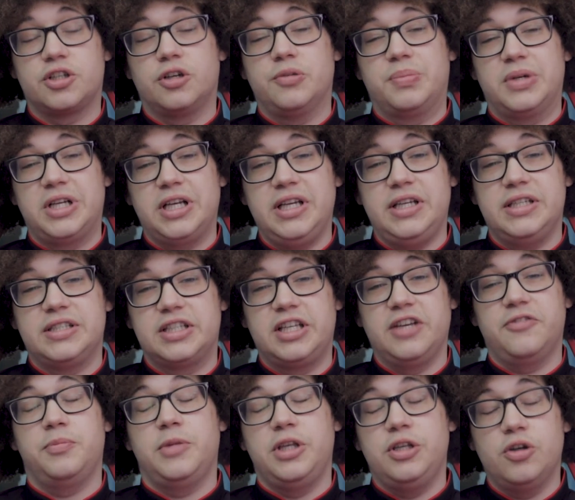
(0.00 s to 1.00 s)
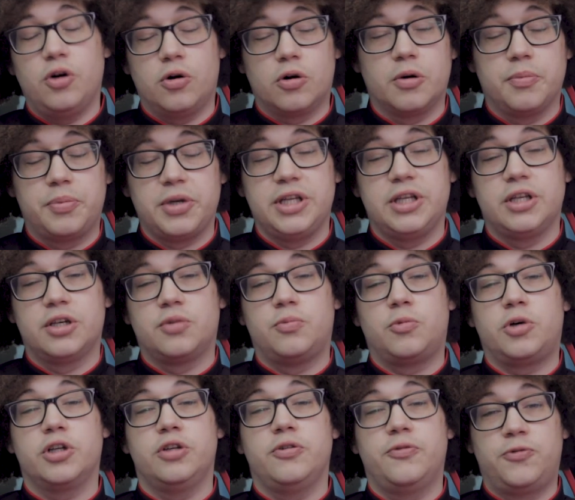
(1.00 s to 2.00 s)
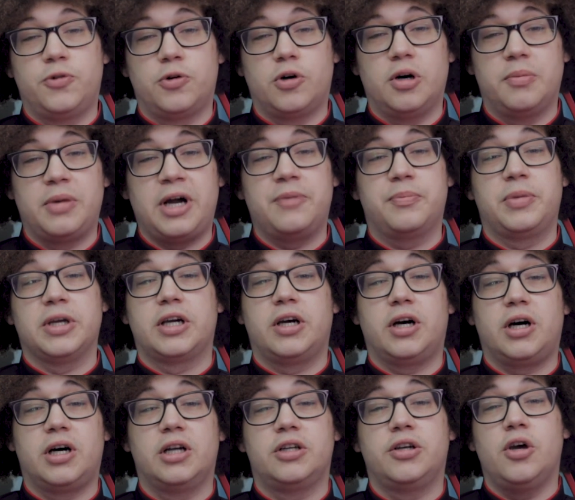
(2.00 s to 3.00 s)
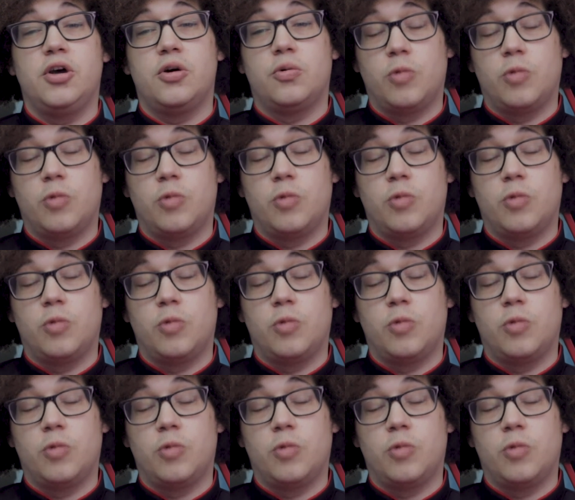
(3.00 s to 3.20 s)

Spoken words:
so please give me your opinion on what you thought about Picard,